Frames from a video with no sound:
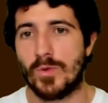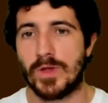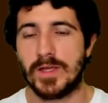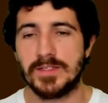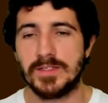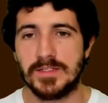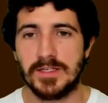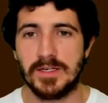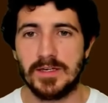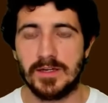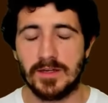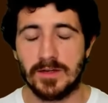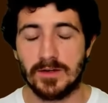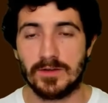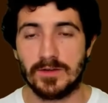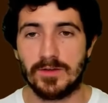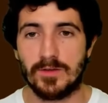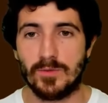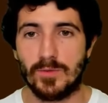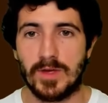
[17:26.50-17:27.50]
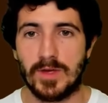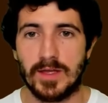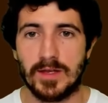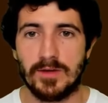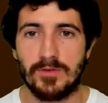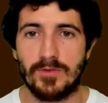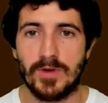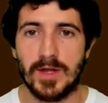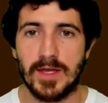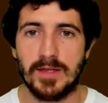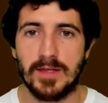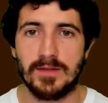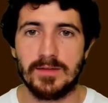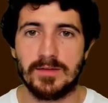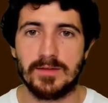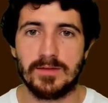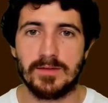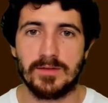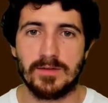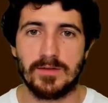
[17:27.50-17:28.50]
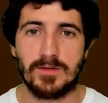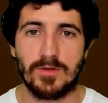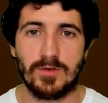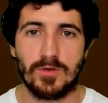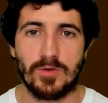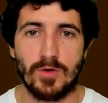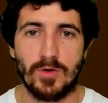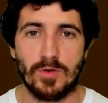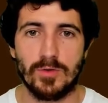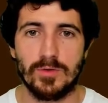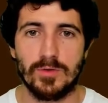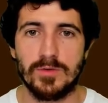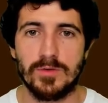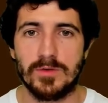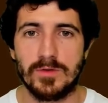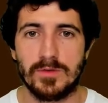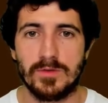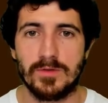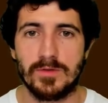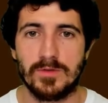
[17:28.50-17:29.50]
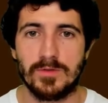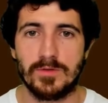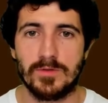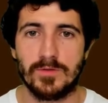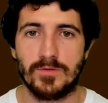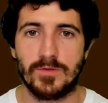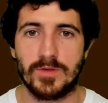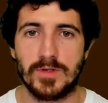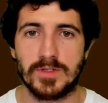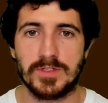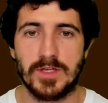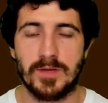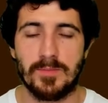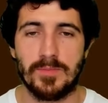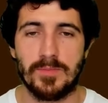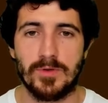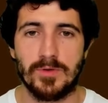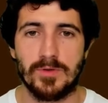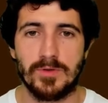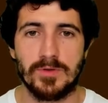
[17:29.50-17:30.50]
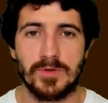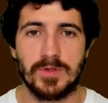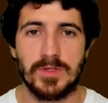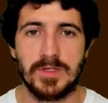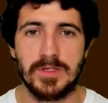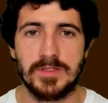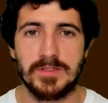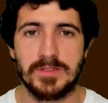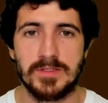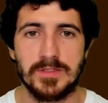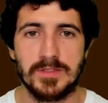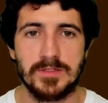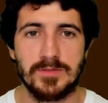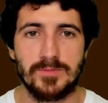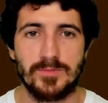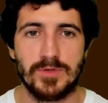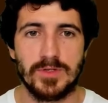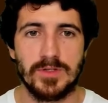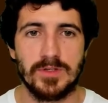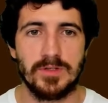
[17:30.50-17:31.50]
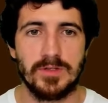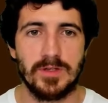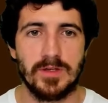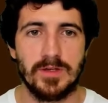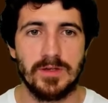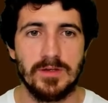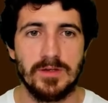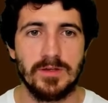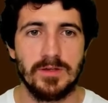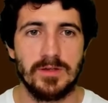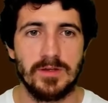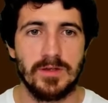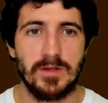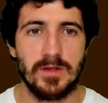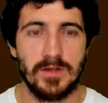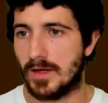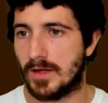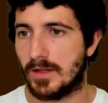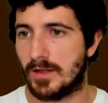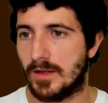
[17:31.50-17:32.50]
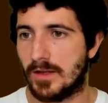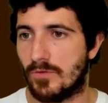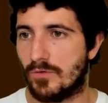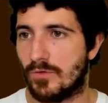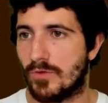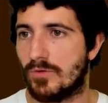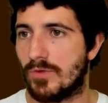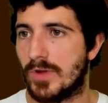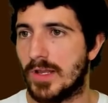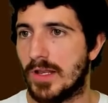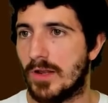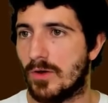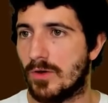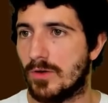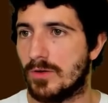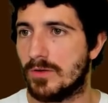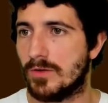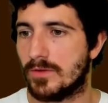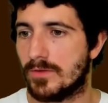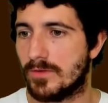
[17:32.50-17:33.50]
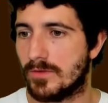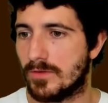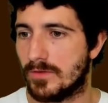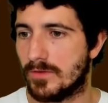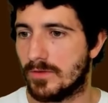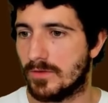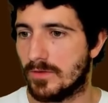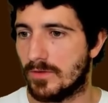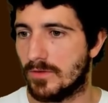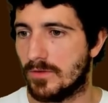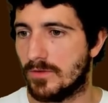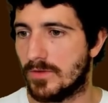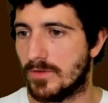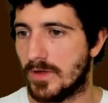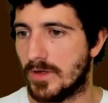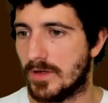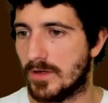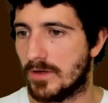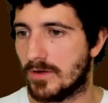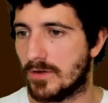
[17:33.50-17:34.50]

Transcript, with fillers: We can see here that we can write code. So for example, this is printing. And if we reload, you see